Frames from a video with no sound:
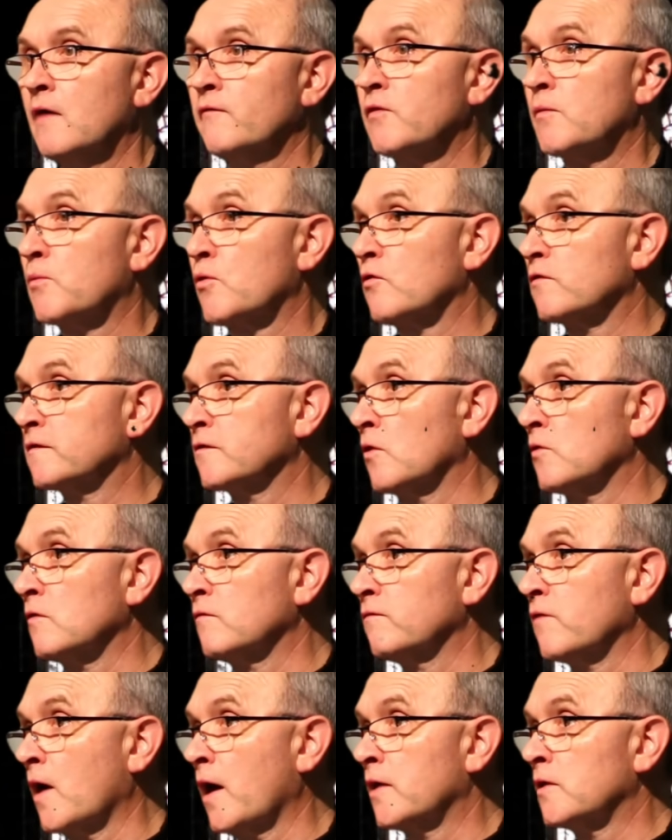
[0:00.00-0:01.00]
skin
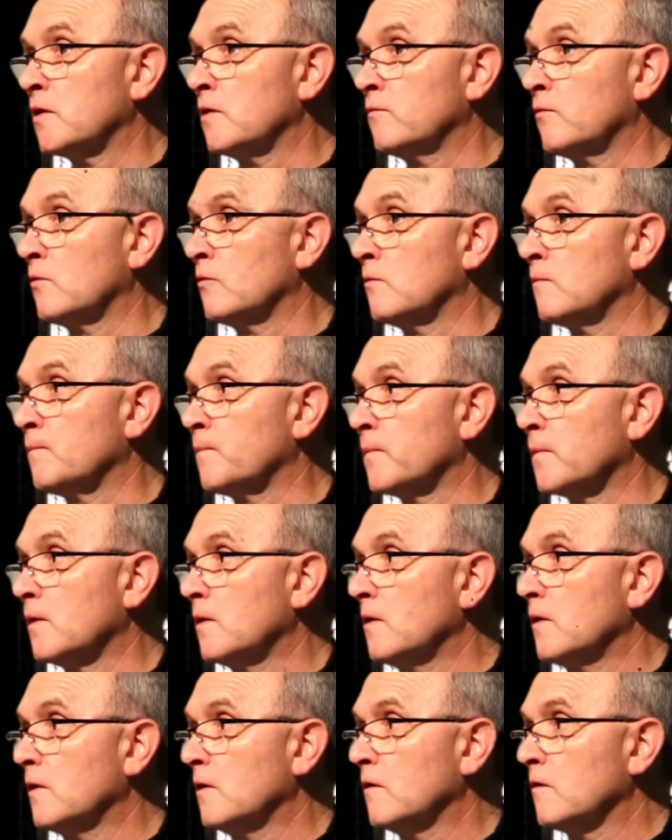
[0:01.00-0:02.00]
splitting in thin, bloody
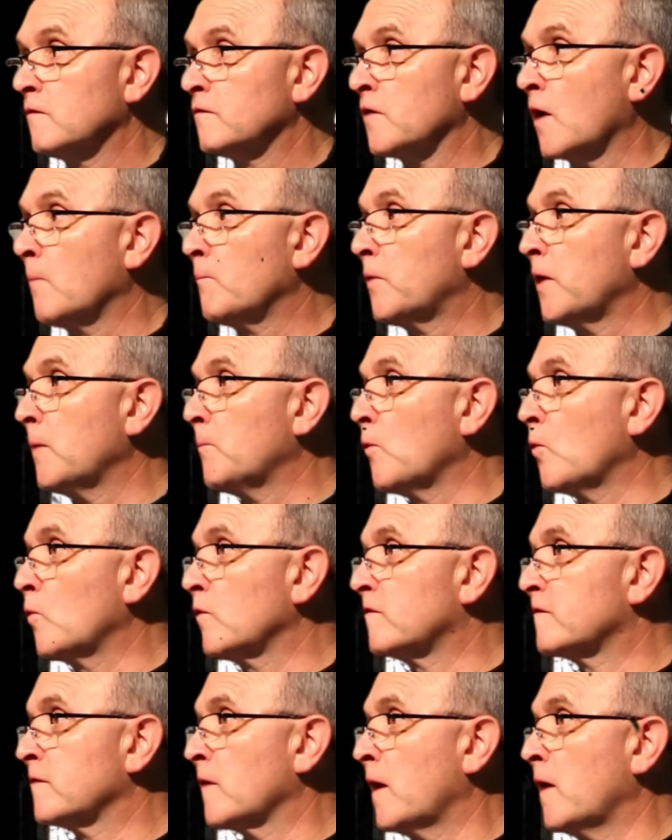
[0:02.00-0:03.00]
lines,
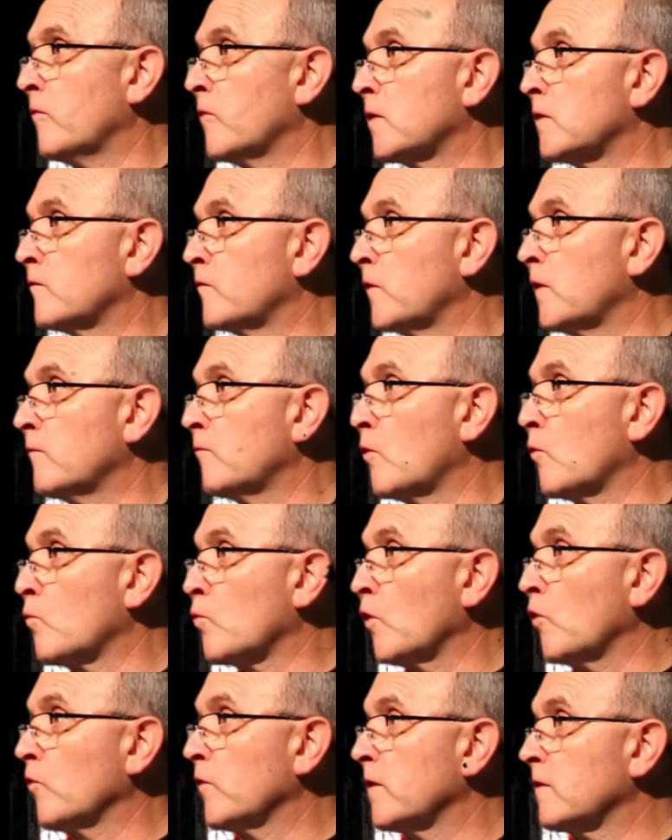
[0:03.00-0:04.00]
as if clawed from
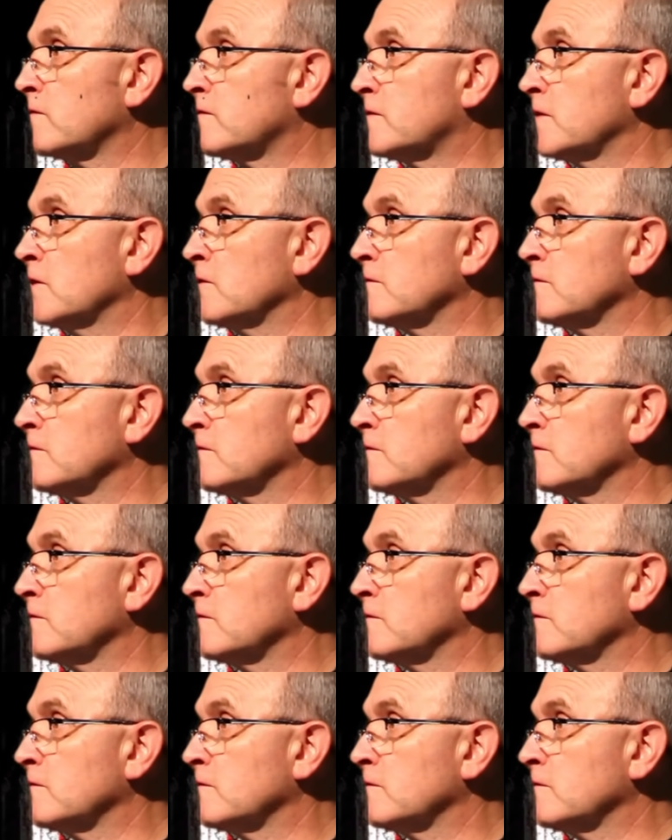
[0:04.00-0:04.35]
within.